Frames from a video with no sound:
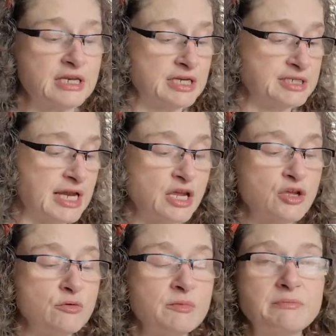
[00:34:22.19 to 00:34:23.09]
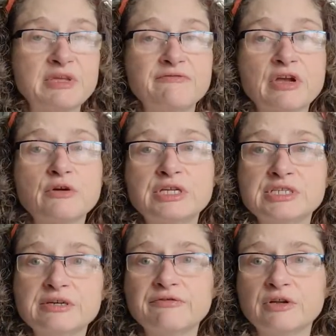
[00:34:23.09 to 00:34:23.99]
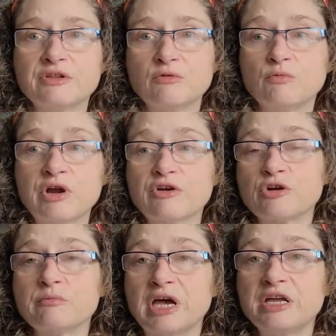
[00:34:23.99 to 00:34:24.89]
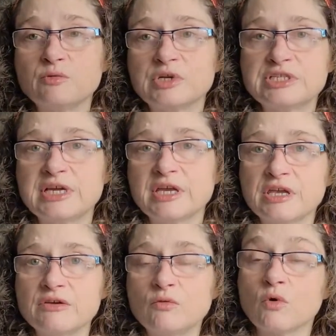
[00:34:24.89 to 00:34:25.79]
to take you may be very different than where your mind would take you